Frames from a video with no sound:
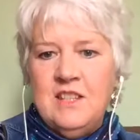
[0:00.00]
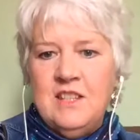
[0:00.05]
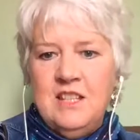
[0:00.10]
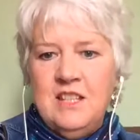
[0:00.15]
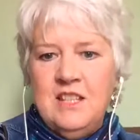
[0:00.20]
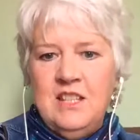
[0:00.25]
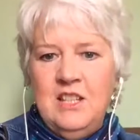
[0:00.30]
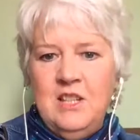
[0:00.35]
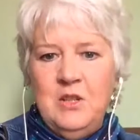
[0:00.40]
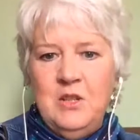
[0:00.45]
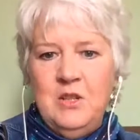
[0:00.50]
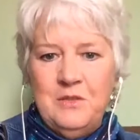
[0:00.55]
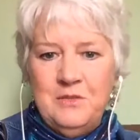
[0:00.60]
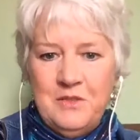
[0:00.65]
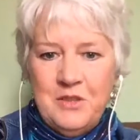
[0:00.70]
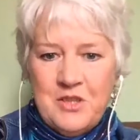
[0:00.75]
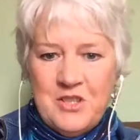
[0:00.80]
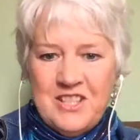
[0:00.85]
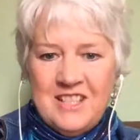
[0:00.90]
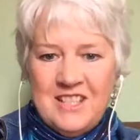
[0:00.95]
the
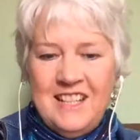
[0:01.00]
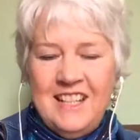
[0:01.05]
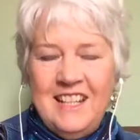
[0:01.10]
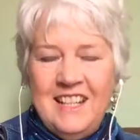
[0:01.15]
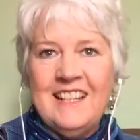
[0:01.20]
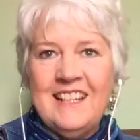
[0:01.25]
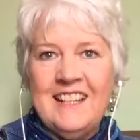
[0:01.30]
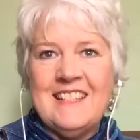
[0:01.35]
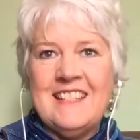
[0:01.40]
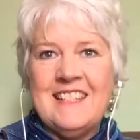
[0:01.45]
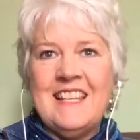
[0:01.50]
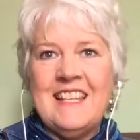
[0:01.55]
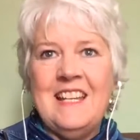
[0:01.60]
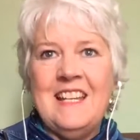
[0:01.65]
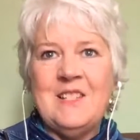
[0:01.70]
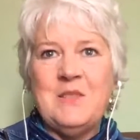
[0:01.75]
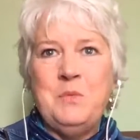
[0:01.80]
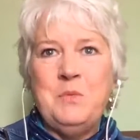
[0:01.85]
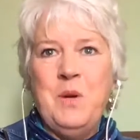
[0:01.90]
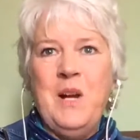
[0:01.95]
university as
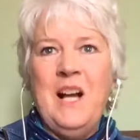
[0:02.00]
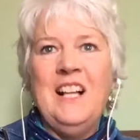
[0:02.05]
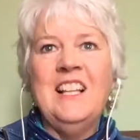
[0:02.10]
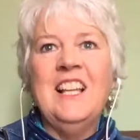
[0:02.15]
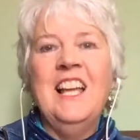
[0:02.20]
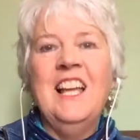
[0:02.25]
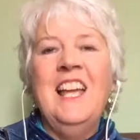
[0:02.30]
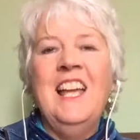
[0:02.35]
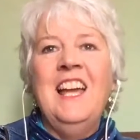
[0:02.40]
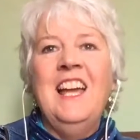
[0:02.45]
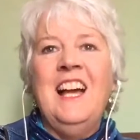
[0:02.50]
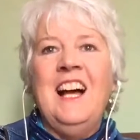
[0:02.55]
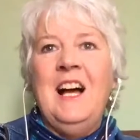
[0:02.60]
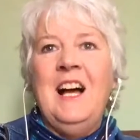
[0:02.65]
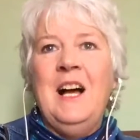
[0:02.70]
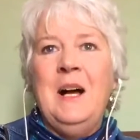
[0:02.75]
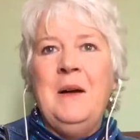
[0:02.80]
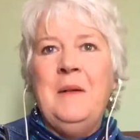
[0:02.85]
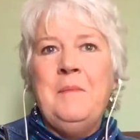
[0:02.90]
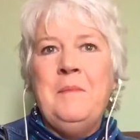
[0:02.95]
well.
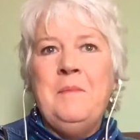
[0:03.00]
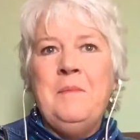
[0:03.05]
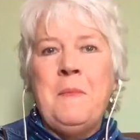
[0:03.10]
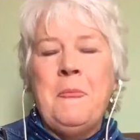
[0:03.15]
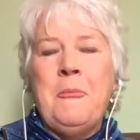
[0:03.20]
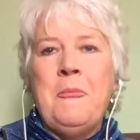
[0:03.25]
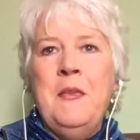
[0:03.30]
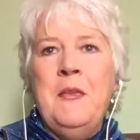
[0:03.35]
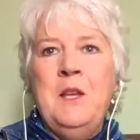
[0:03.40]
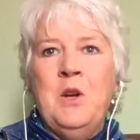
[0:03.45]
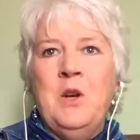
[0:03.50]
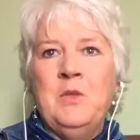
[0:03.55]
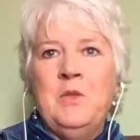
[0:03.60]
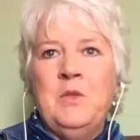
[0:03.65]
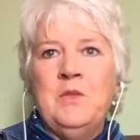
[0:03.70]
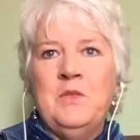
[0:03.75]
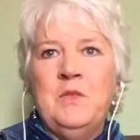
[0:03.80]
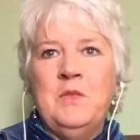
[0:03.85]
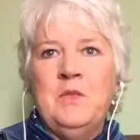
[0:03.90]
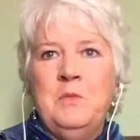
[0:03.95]

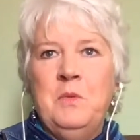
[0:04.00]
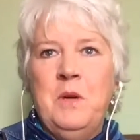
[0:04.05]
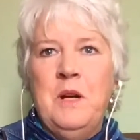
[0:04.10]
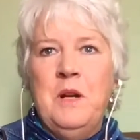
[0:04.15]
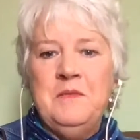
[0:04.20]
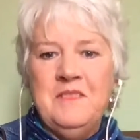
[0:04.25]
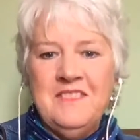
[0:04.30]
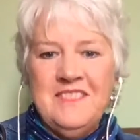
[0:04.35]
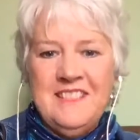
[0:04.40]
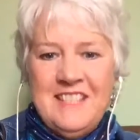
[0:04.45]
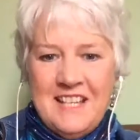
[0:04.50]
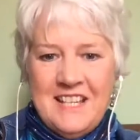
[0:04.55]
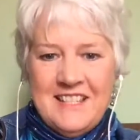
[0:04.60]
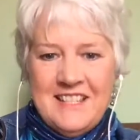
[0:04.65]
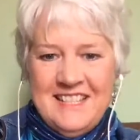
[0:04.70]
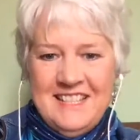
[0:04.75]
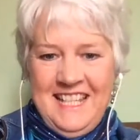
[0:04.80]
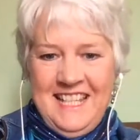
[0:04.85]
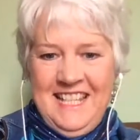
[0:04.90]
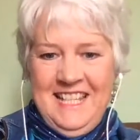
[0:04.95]
What
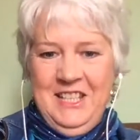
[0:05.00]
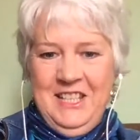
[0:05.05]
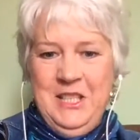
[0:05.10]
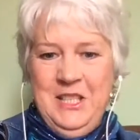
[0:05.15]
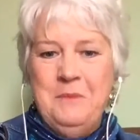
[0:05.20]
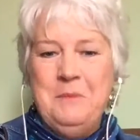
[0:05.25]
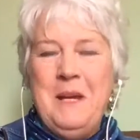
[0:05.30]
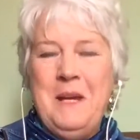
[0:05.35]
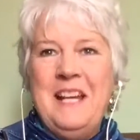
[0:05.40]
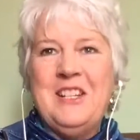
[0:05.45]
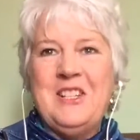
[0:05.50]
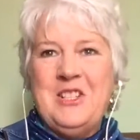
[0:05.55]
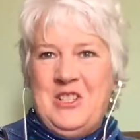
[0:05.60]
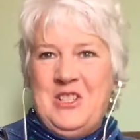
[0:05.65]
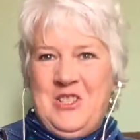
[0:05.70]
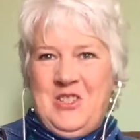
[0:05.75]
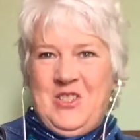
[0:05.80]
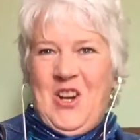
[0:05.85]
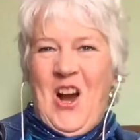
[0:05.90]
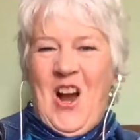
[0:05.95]
doesn't kill you makes you
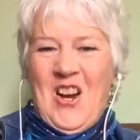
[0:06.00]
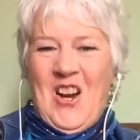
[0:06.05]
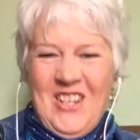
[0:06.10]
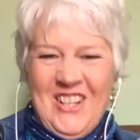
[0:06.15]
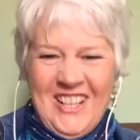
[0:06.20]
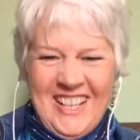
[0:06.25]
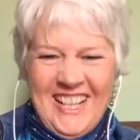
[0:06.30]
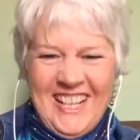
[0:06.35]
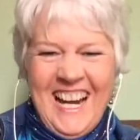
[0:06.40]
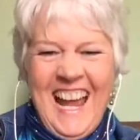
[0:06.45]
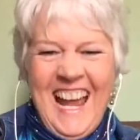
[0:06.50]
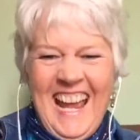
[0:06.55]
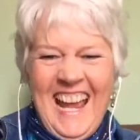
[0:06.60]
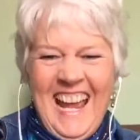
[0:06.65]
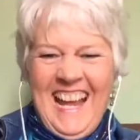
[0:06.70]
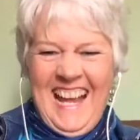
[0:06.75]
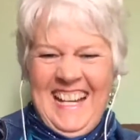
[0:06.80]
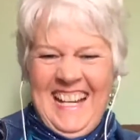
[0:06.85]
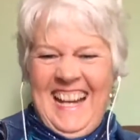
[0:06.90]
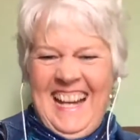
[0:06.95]
stronger.
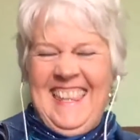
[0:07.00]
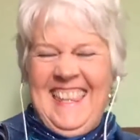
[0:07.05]
And I